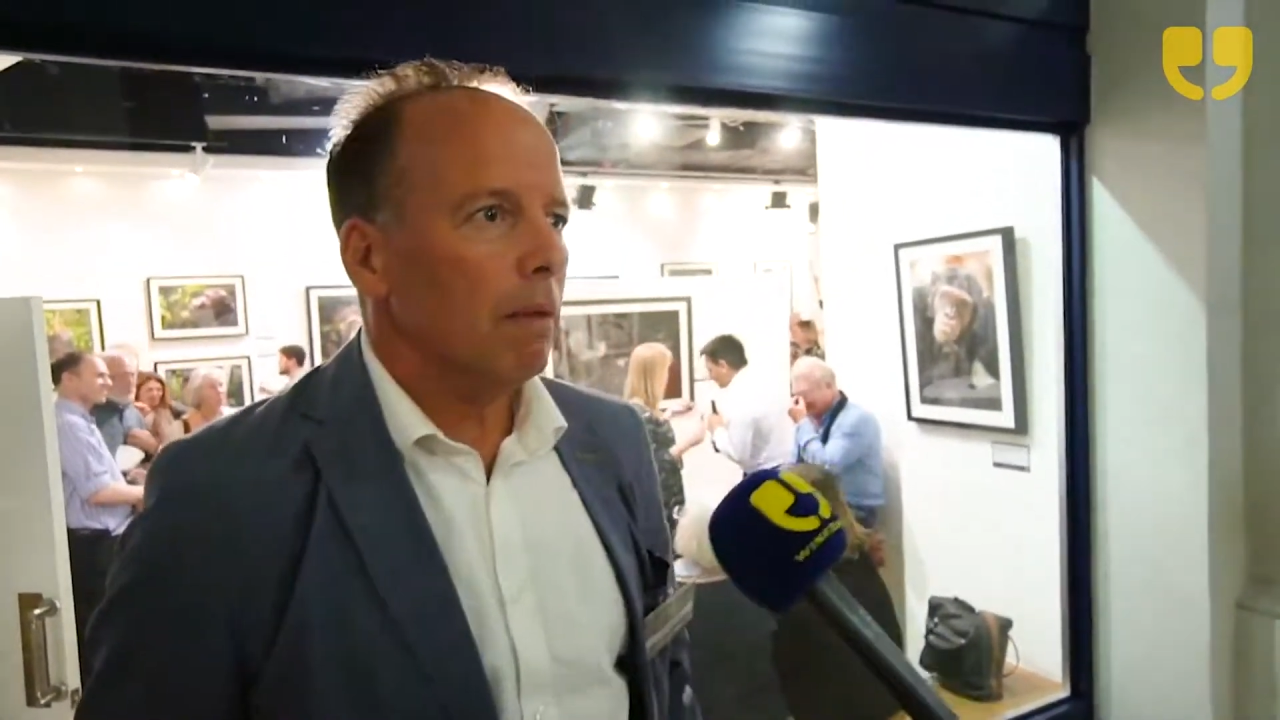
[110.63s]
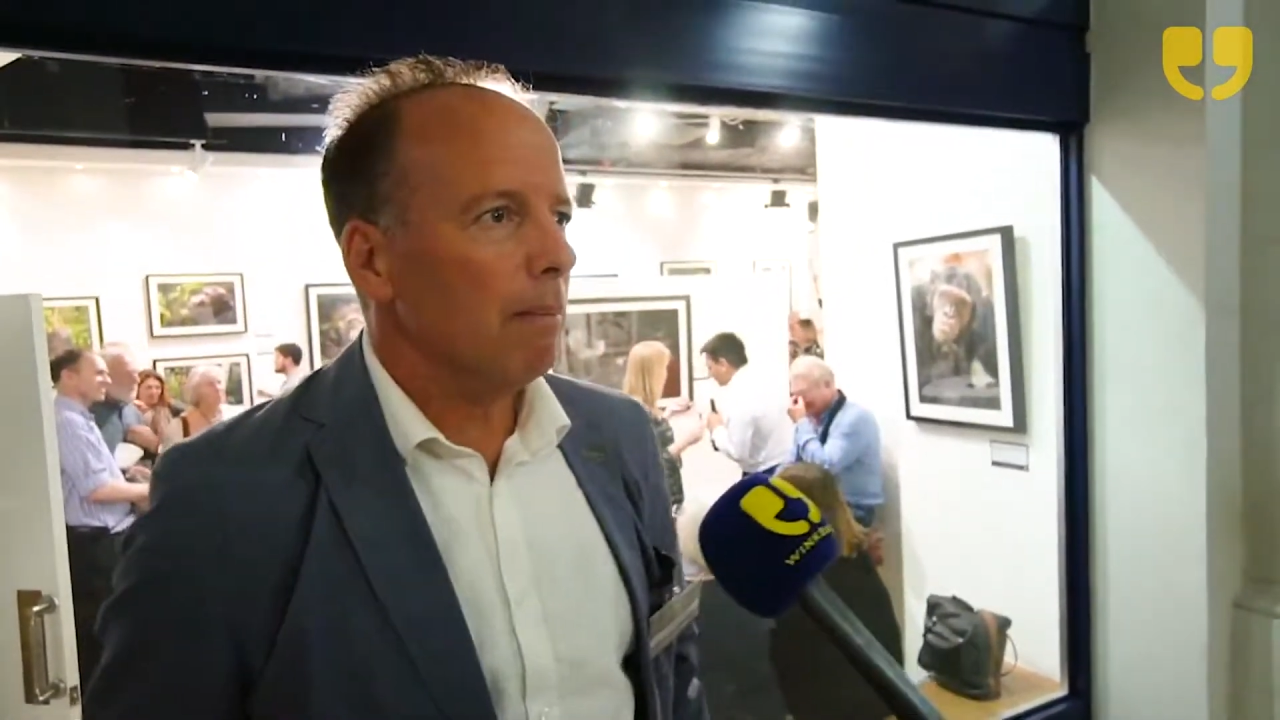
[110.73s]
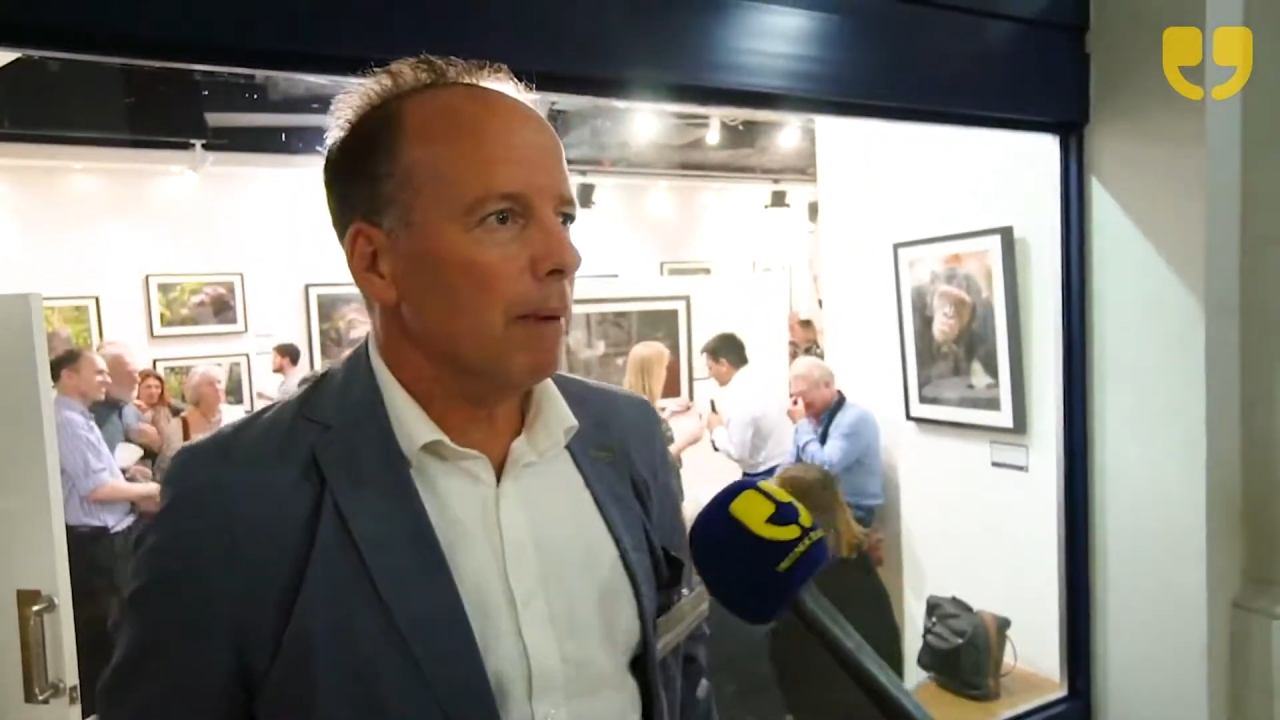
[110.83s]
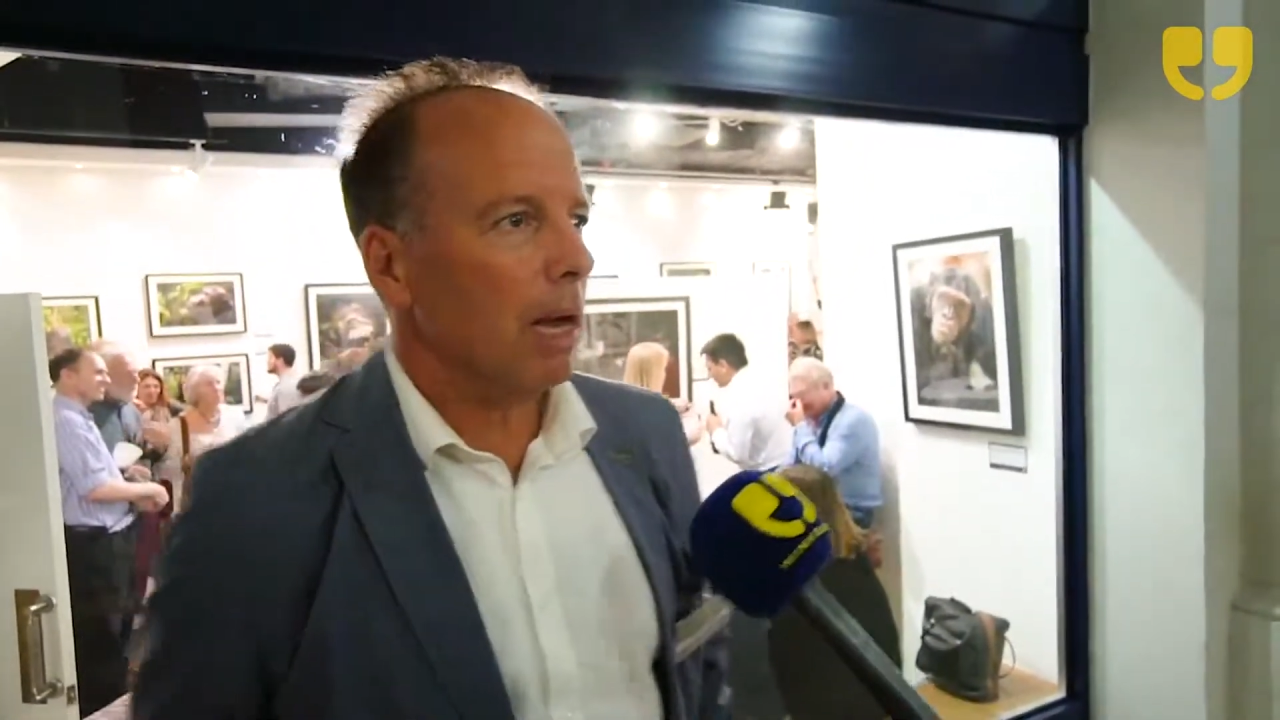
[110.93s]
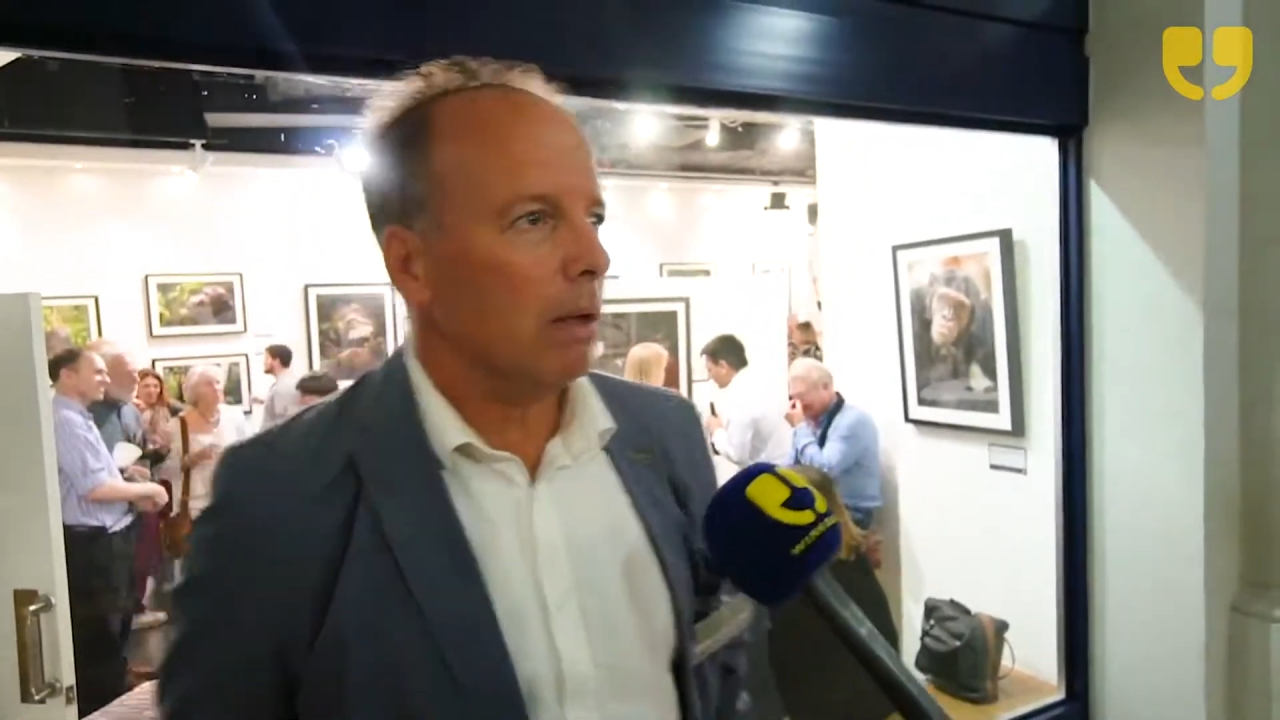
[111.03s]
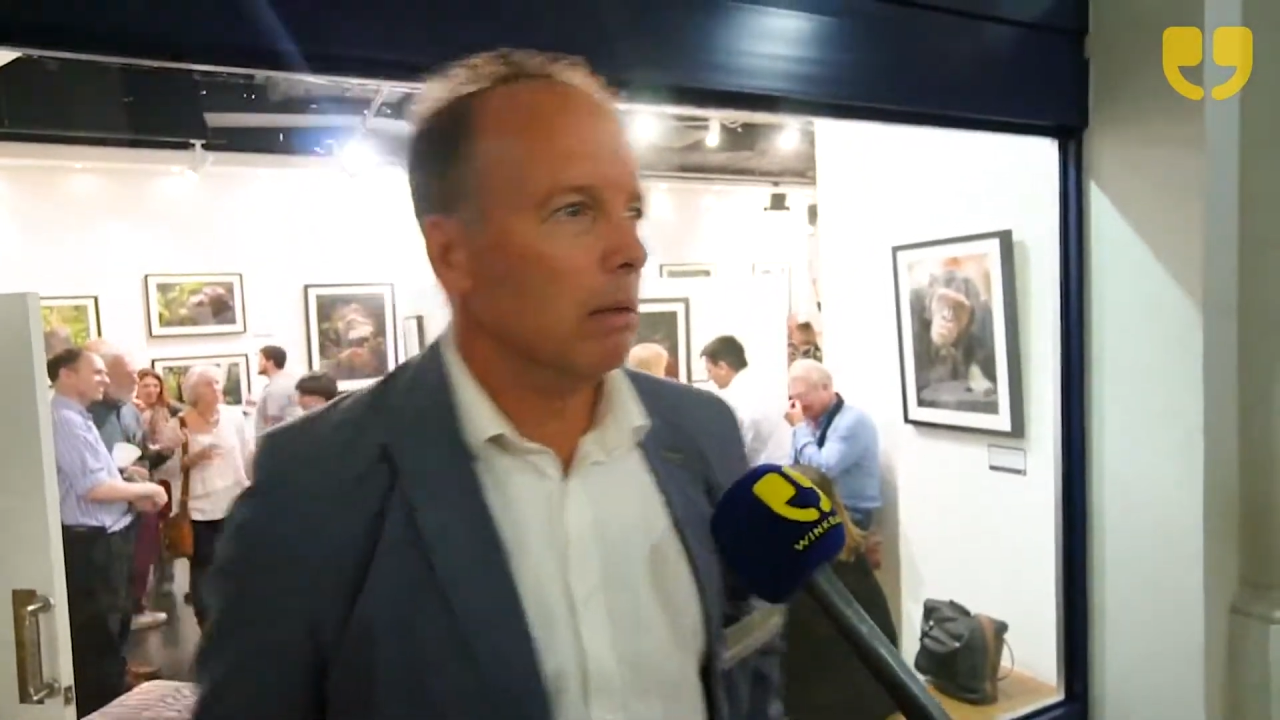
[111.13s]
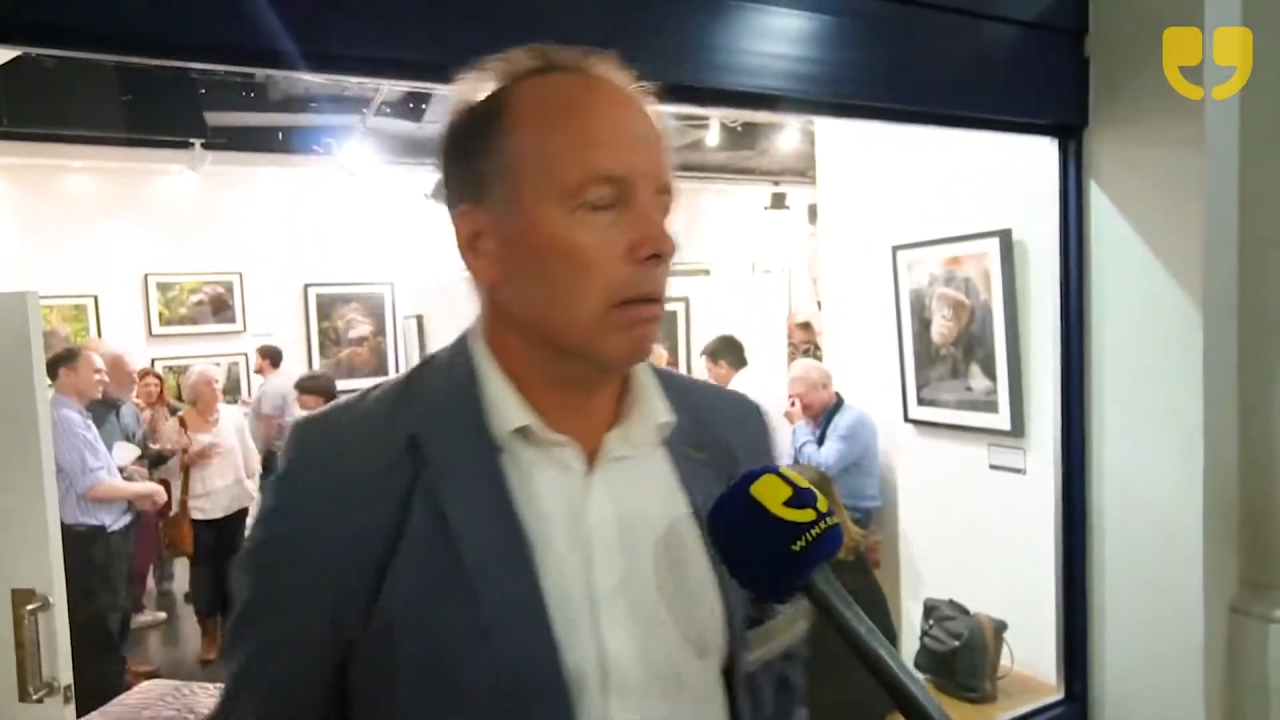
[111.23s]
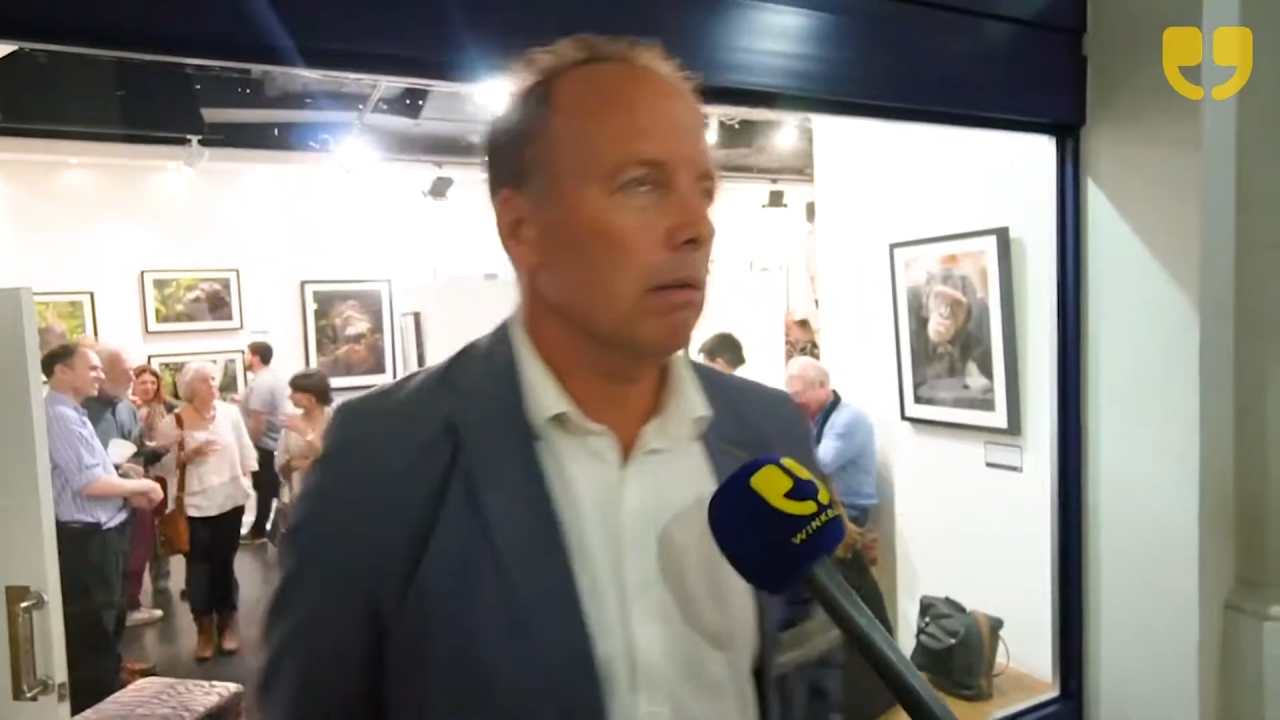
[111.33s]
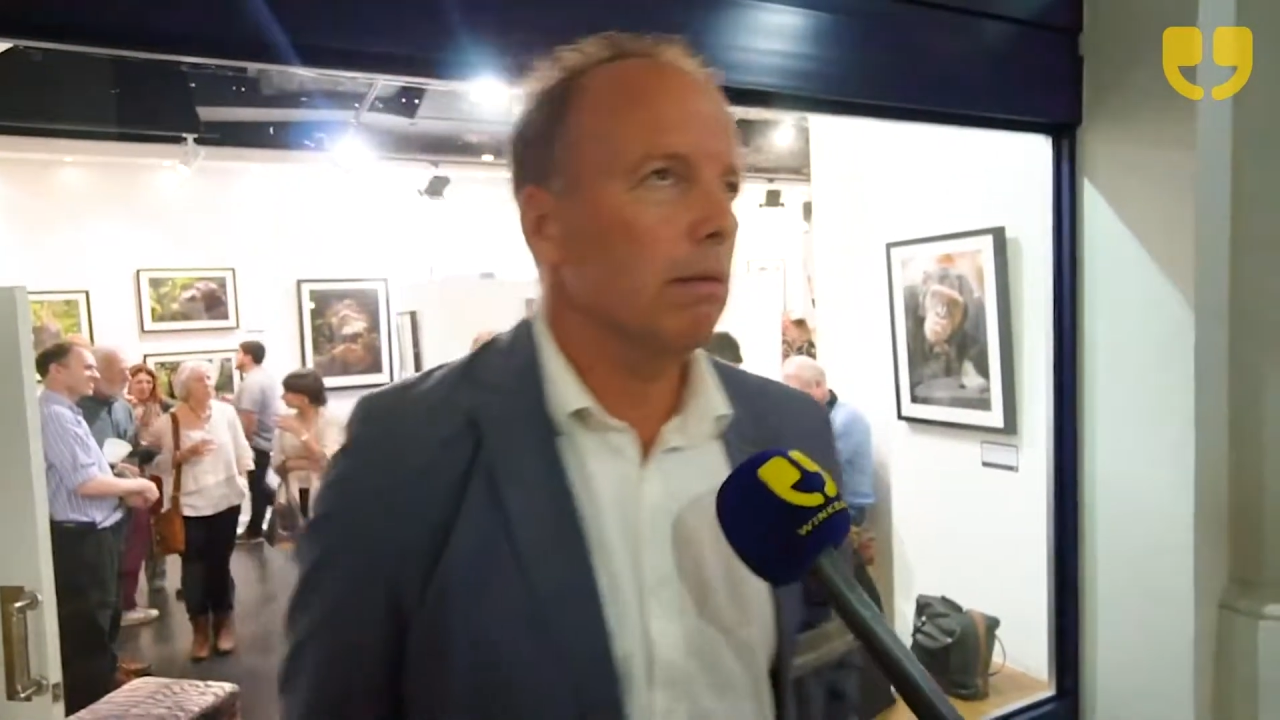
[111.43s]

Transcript: about